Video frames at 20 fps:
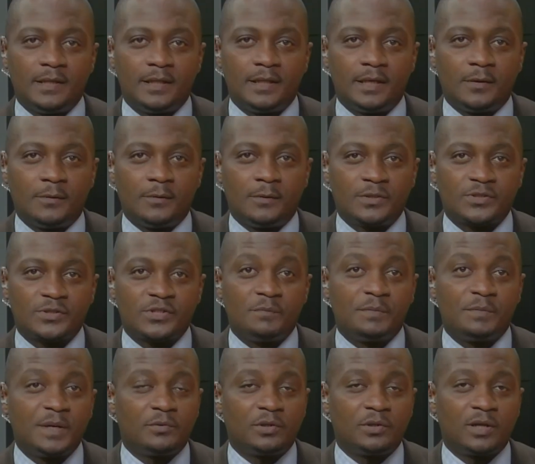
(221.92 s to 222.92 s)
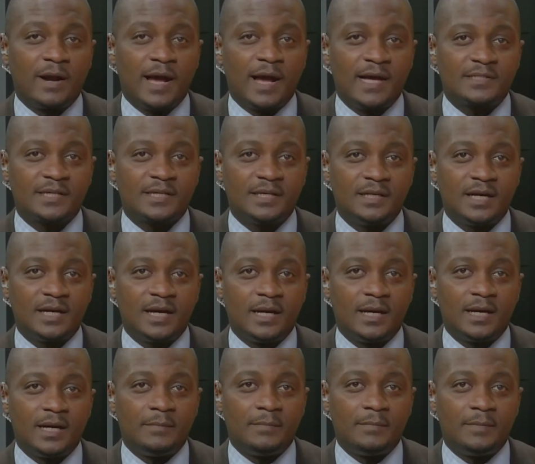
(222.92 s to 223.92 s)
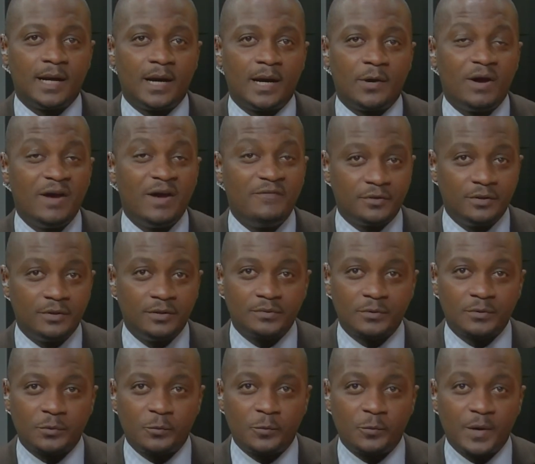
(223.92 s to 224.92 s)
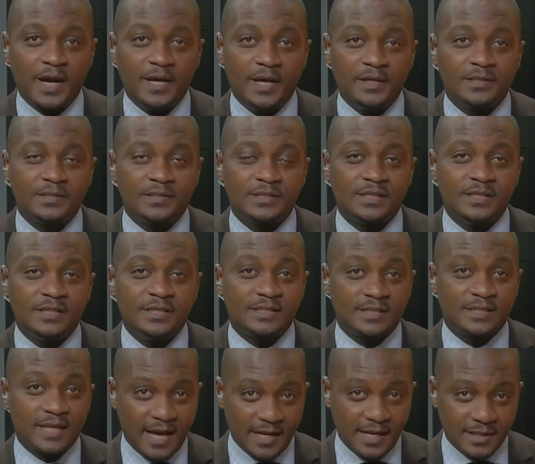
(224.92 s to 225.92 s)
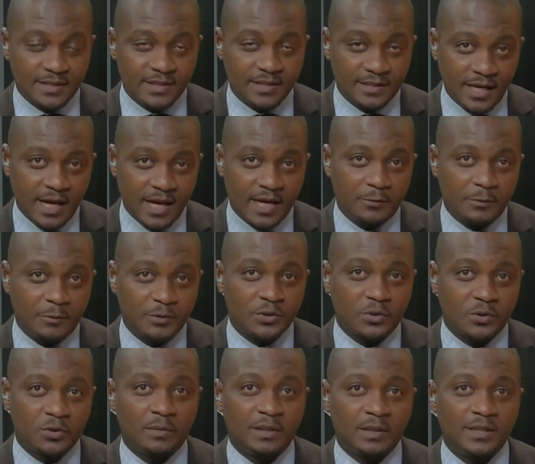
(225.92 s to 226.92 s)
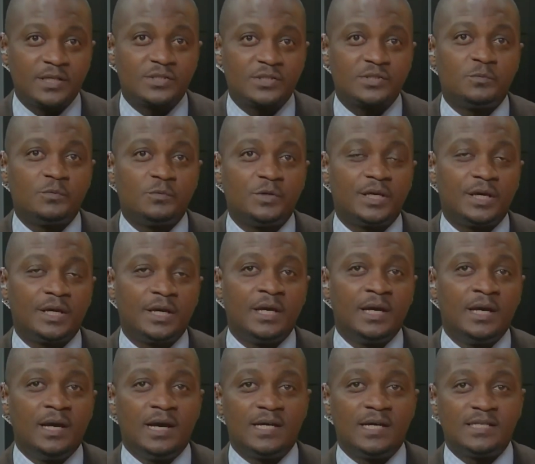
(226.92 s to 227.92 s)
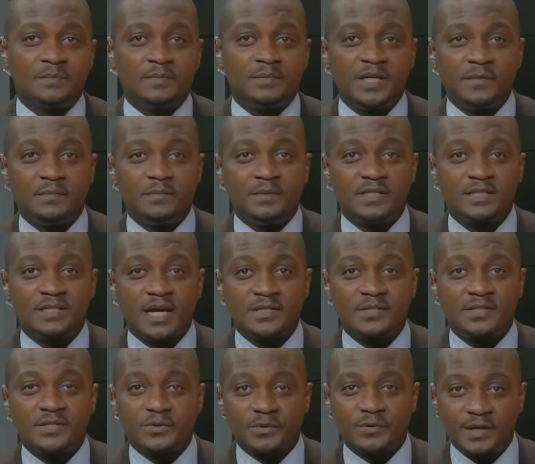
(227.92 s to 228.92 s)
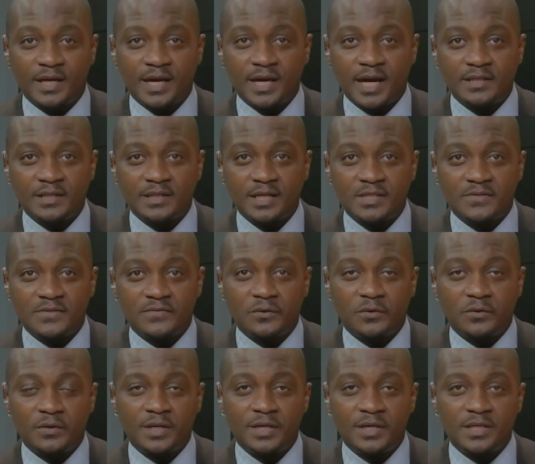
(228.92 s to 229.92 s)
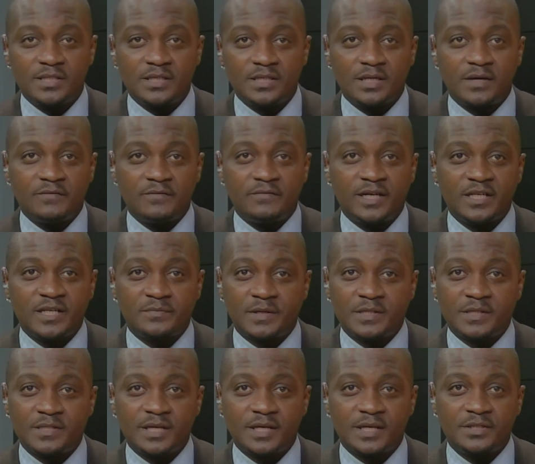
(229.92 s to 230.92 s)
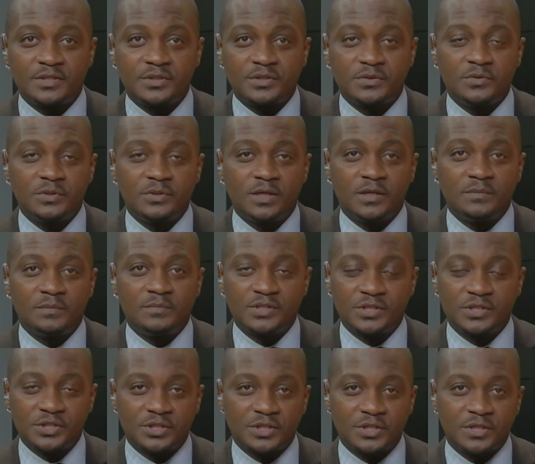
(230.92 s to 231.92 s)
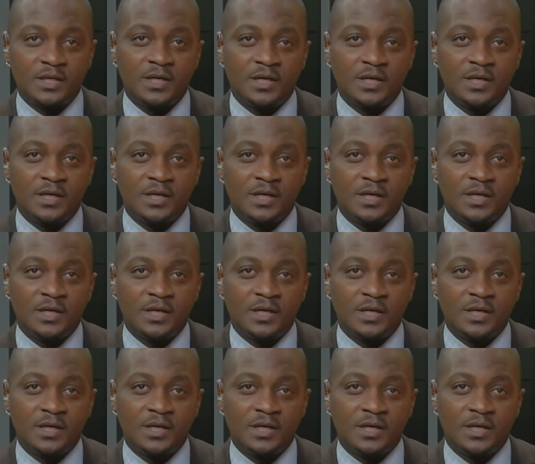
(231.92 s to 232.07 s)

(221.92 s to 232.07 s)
uh, while some people are asking, um, however, where does he stand today? And we're talking about Nyesom Wike as the PDP set to screen candidates for its uh, vice presidential uh, position.